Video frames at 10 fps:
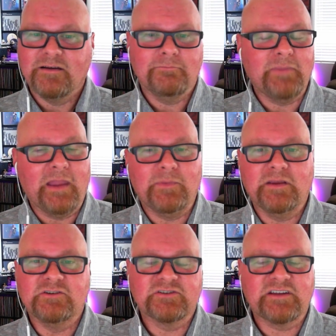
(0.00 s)

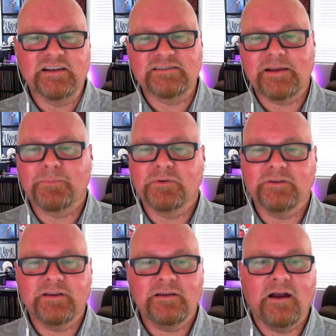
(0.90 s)
maybe just get it
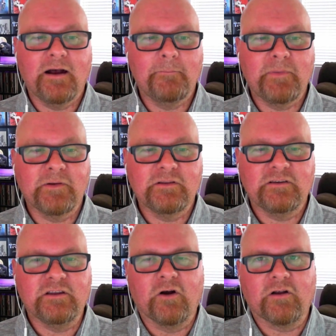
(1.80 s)
separately. But,
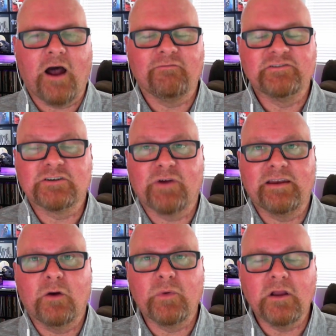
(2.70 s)
obviously right
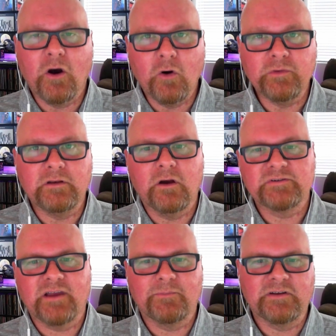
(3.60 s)
now we only know
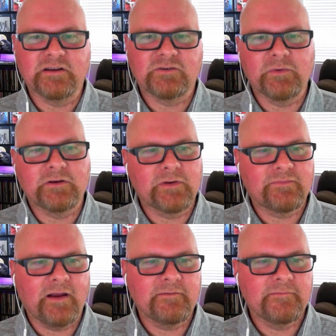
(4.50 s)
what's happening in
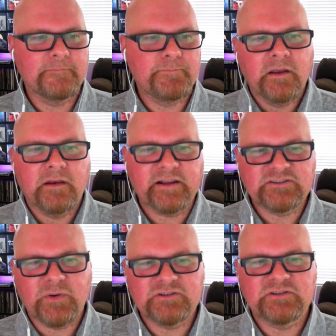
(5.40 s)
2025.
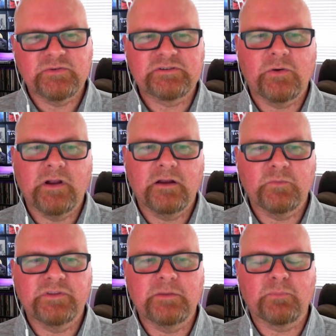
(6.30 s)
Next question, what's going
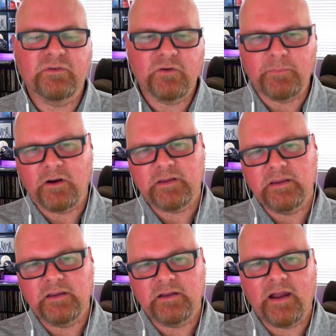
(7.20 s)
on with the preferred
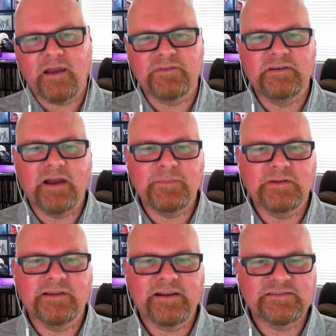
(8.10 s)
parking? I have the
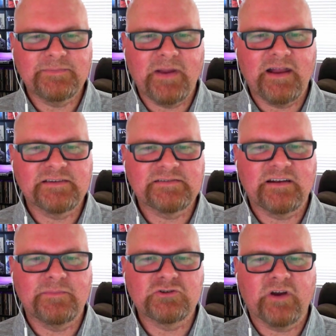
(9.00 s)
Diamond Legacy Pass and
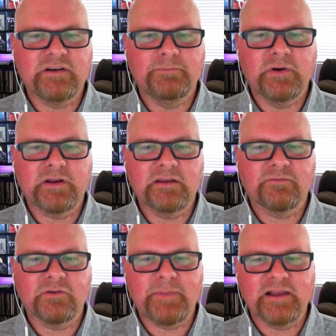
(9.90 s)
I've been trying to book it
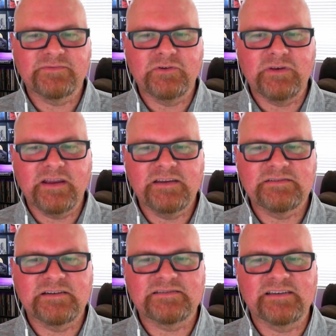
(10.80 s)
for the past few days
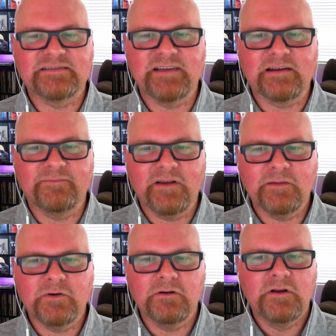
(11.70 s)
and it says not
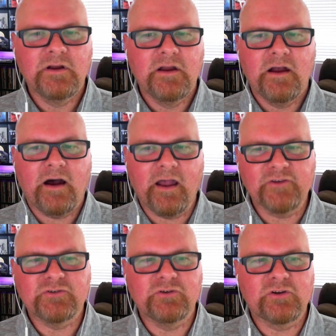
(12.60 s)
available. I
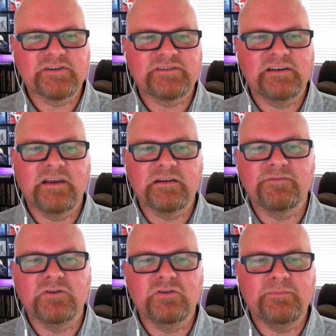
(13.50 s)
also noticed that none
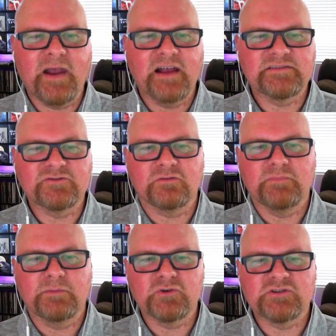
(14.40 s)
of the new passes or
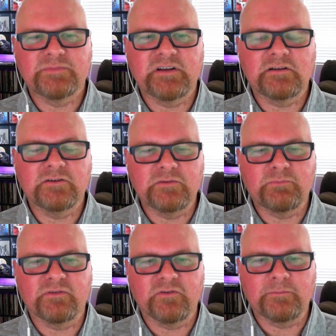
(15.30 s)
memberships include
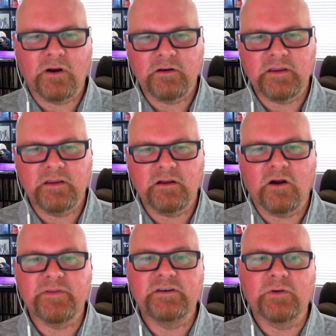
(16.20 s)
preferred parking.
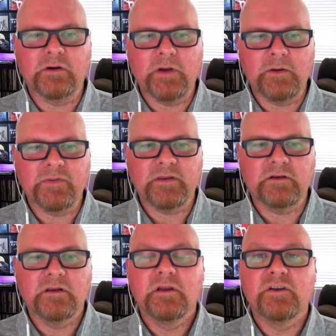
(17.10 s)
Are they doing away with
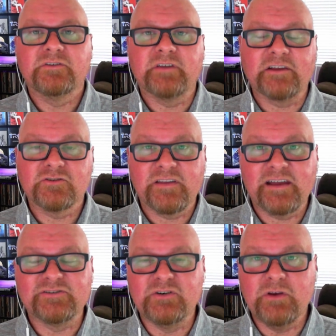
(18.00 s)
it? The answer to
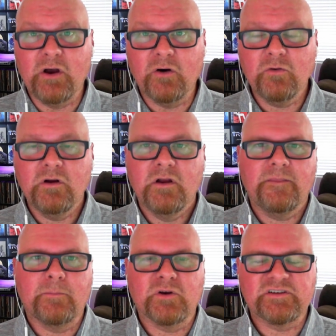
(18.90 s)
that is no.
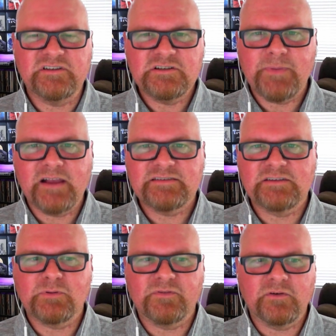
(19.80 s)
The Prestige Pass
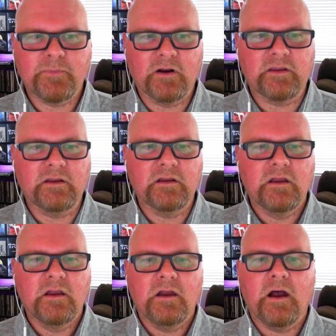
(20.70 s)
has preferred parking,
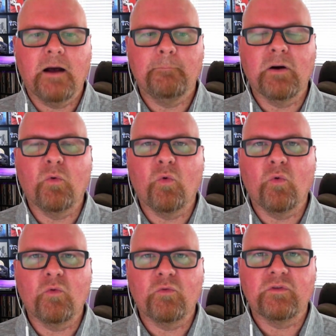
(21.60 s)
but
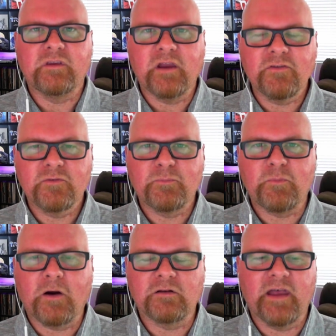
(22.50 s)
the other
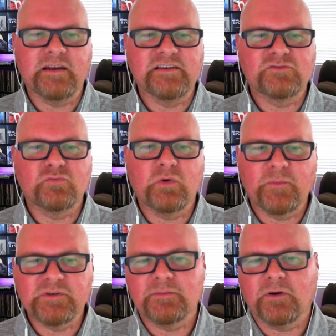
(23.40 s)
part of that is when I
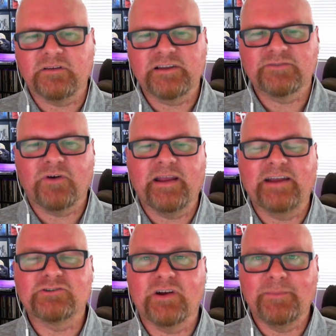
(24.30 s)
went to the park last Friday, I
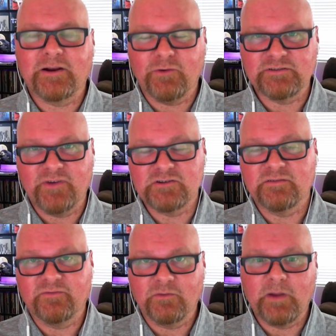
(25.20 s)
to make a
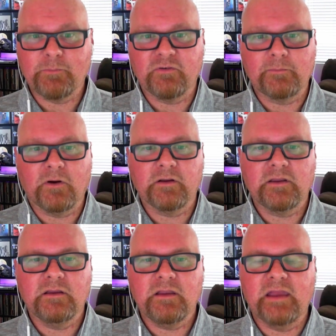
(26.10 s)
reservation for my preferred
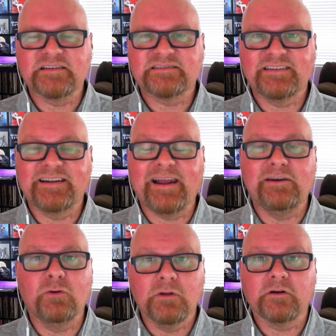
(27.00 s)
parking, and it said that I
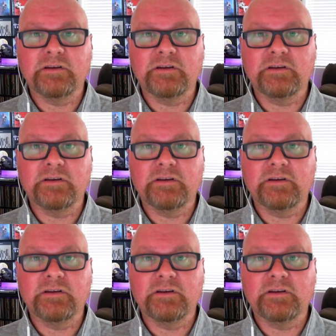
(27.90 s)
no longer